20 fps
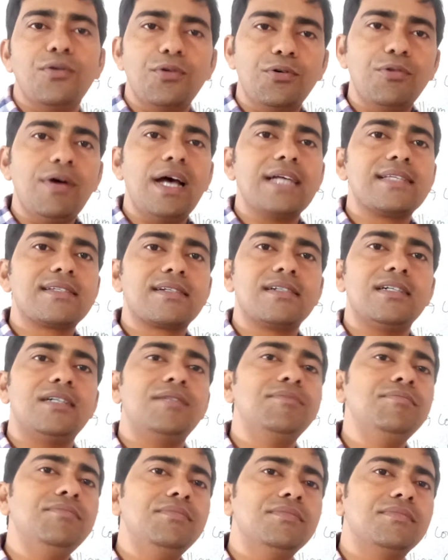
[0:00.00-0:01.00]
who has
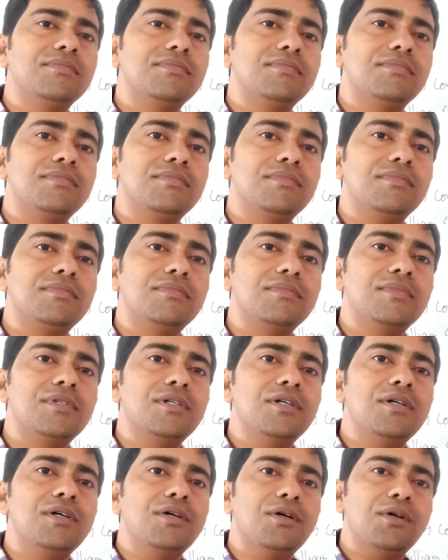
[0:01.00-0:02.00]
come
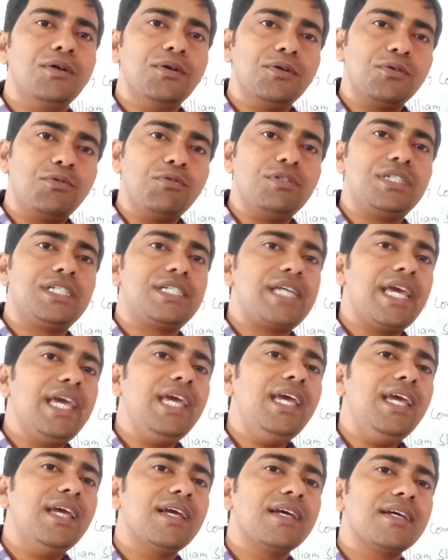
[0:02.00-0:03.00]
to
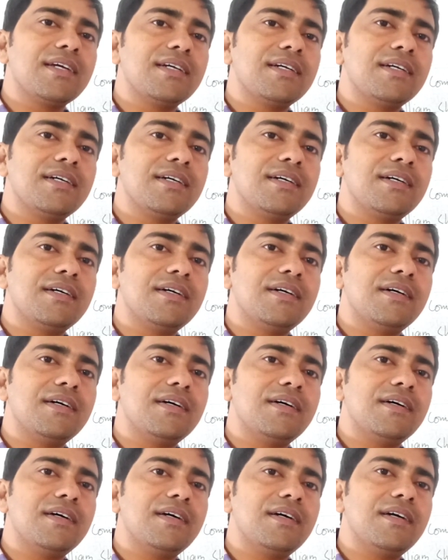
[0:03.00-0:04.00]
stay
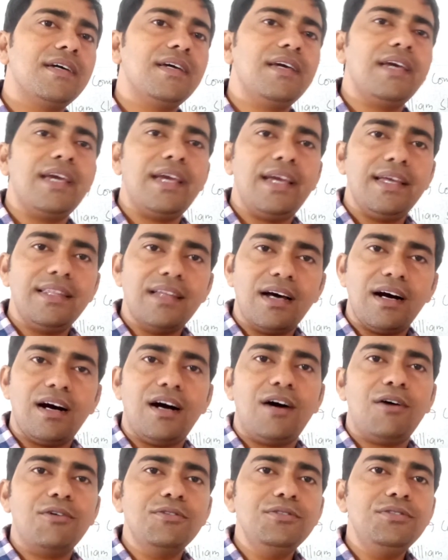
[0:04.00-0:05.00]
in the
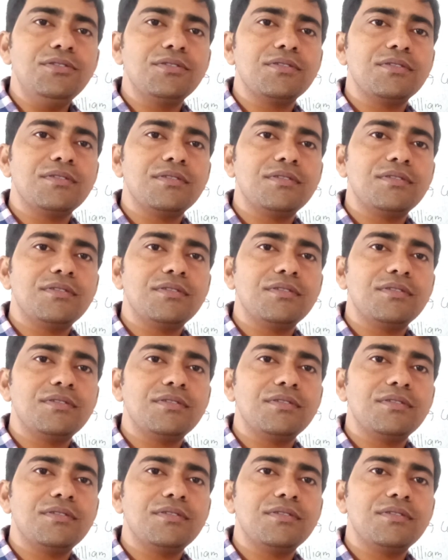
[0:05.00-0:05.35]
house